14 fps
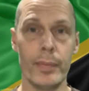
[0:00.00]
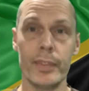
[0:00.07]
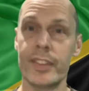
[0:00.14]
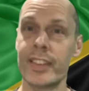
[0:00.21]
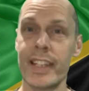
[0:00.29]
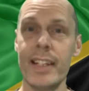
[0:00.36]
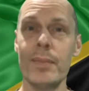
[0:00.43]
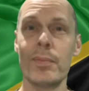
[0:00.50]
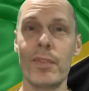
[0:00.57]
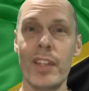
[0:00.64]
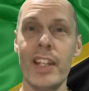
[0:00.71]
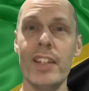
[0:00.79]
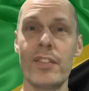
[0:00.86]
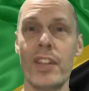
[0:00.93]
See,
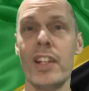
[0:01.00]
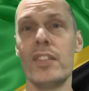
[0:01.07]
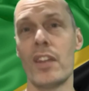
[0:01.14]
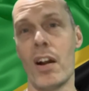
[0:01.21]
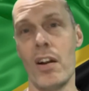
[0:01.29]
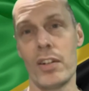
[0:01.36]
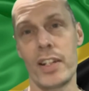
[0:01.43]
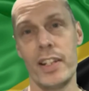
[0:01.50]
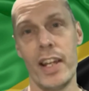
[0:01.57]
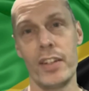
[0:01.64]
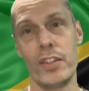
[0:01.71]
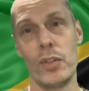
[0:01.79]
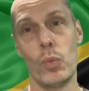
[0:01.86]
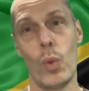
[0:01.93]
these things are
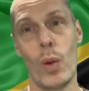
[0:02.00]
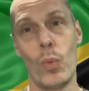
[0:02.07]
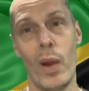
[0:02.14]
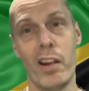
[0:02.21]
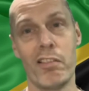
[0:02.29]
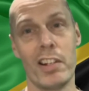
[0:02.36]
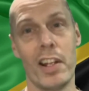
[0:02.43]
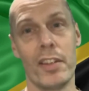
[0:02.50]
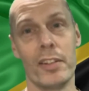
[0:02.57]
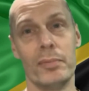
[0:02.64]
connected in one way or another.